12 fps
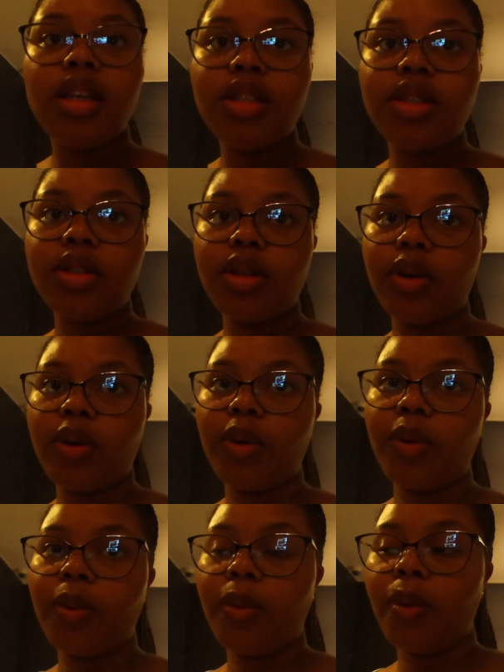so
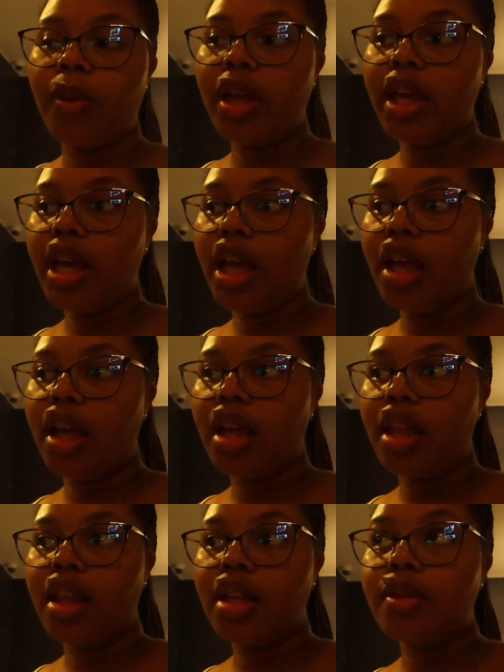yeah
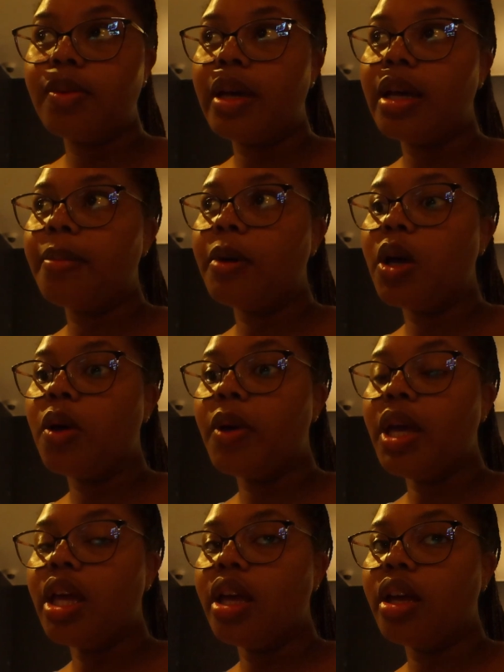that's where i'm
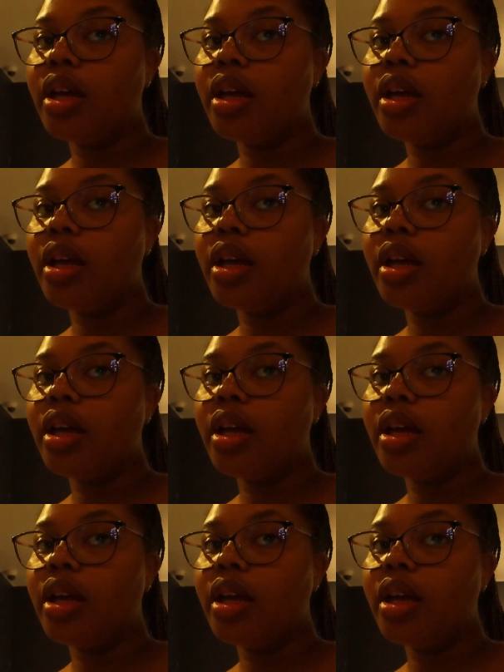going